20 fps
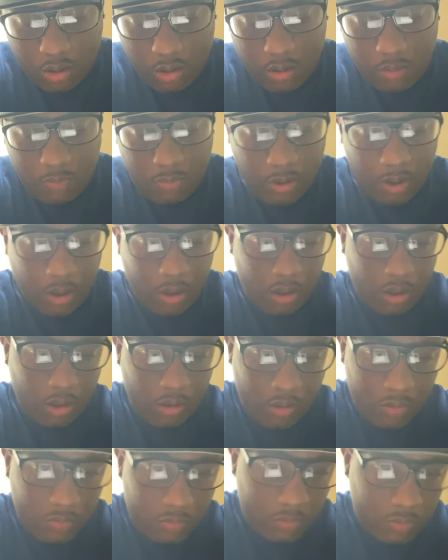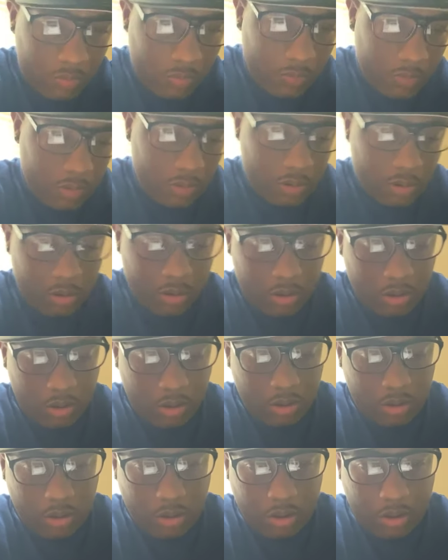Bingo.
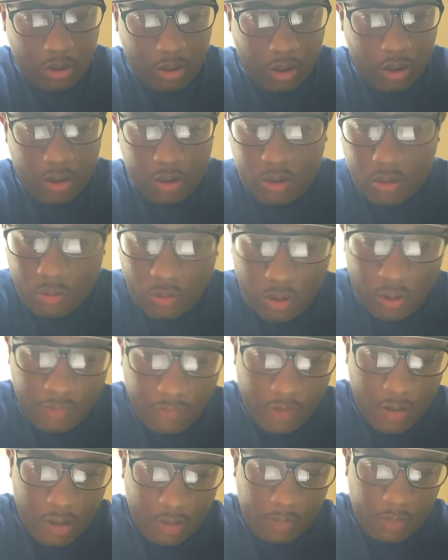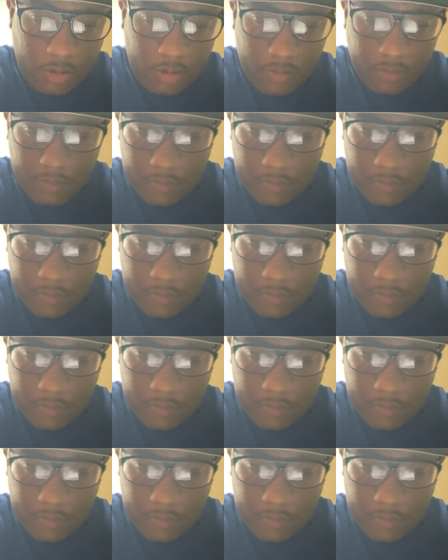Let's get into it, family.